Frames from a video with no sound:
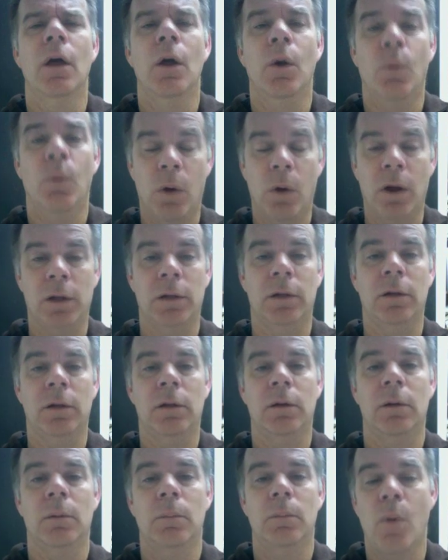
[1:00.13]

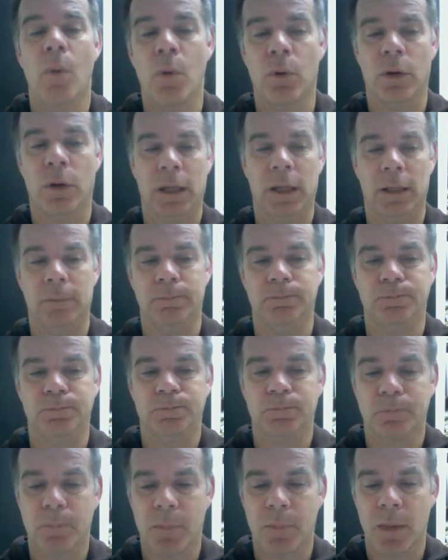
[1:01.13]
one morning.
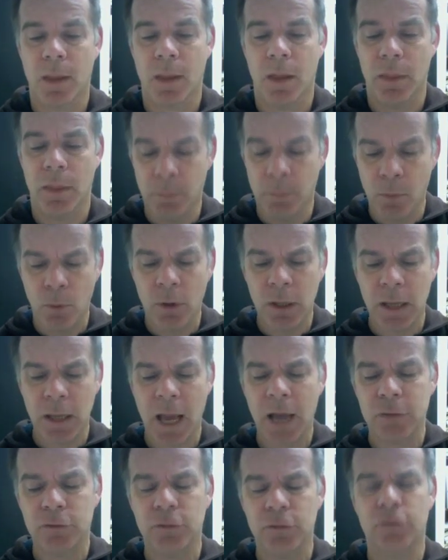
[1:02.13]
The morning
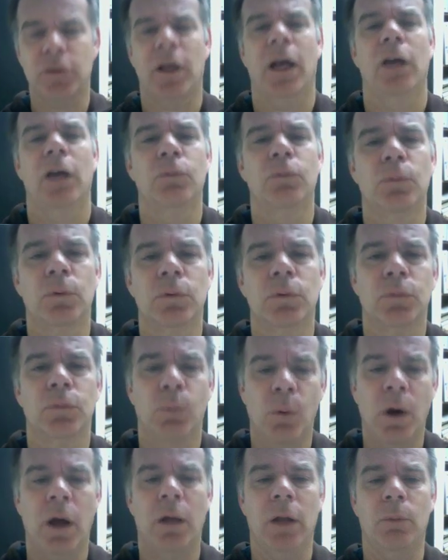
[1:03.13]
exercise was
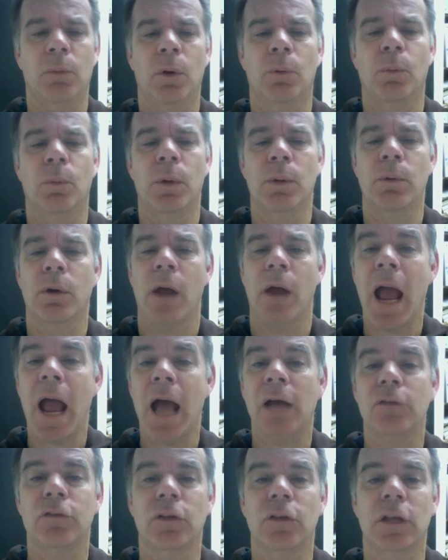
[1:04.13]
one where we were
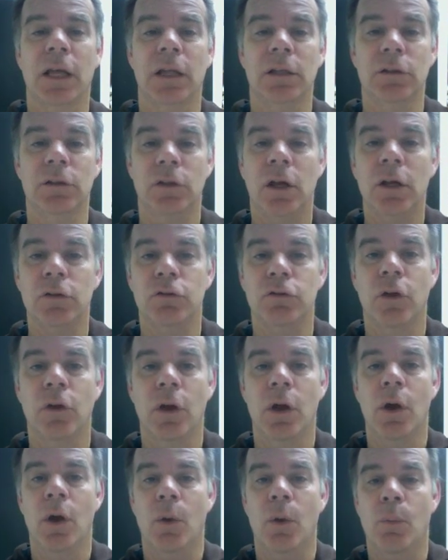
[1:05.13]
asked to get in touch
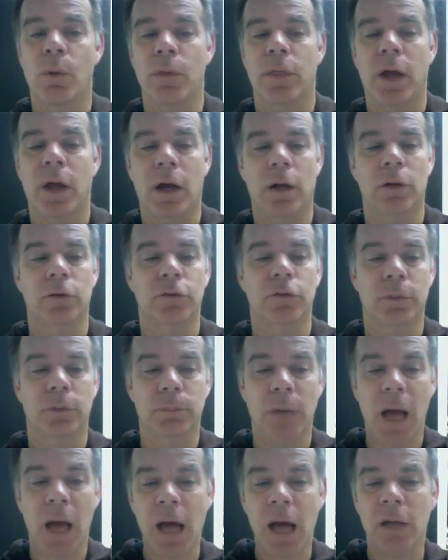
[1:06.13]
with our
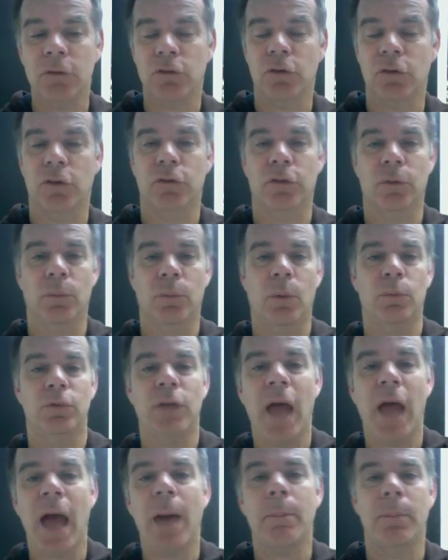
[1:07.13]
subconscious and what was
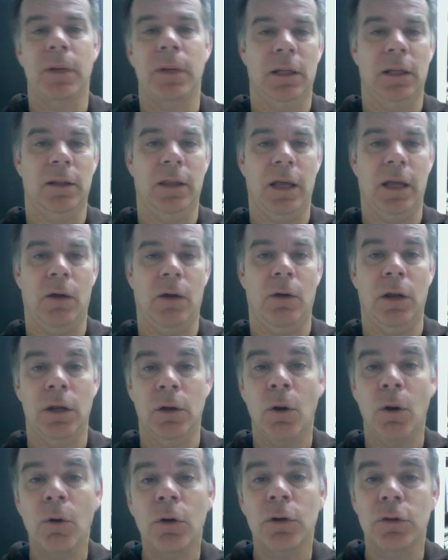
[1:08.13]
happening there. And
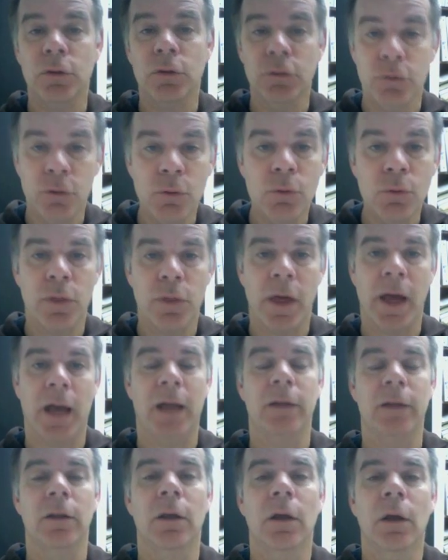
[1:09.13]
in order to do that,